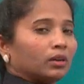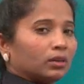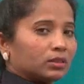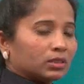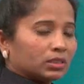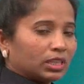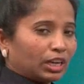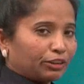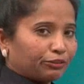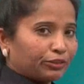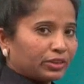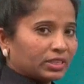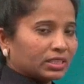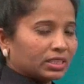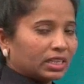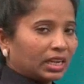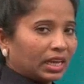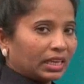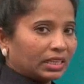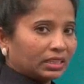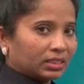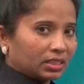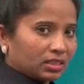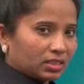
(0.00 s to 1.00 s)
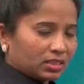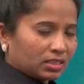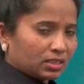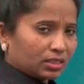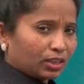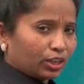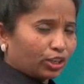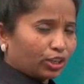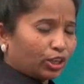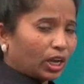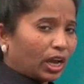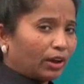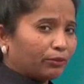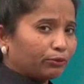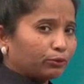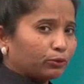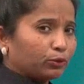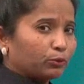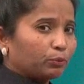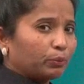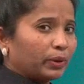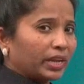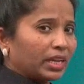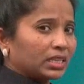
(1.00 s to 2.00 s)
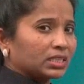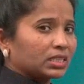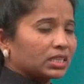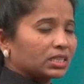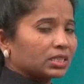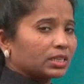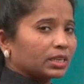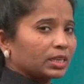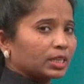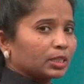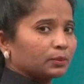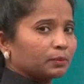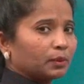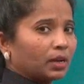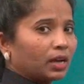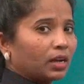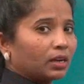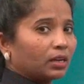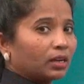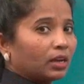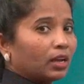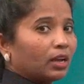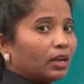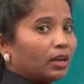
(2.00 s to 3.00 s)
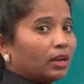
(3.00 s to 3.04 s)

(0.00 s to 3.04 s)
suffix like this, you have to place a stress mark